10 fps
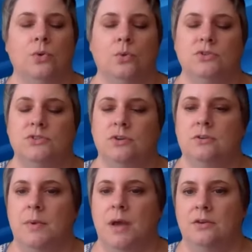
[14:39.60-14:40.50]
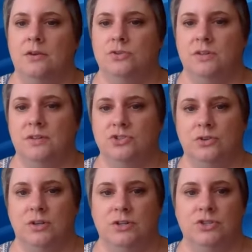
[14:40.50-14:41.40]
or certain monitoring that
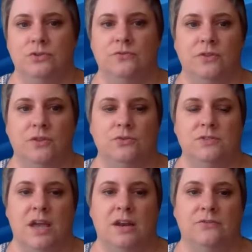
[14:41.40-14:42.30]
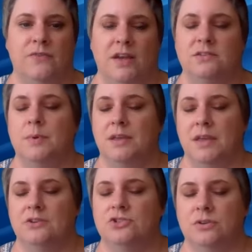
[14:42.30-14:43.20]
you're going to do for those side effects. But
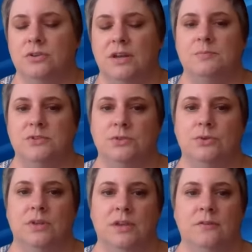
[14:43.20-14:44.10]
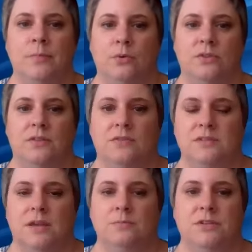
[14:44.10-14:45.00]
yes, you can absolutely give both at the
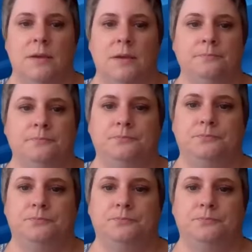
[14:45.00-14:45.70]
same time.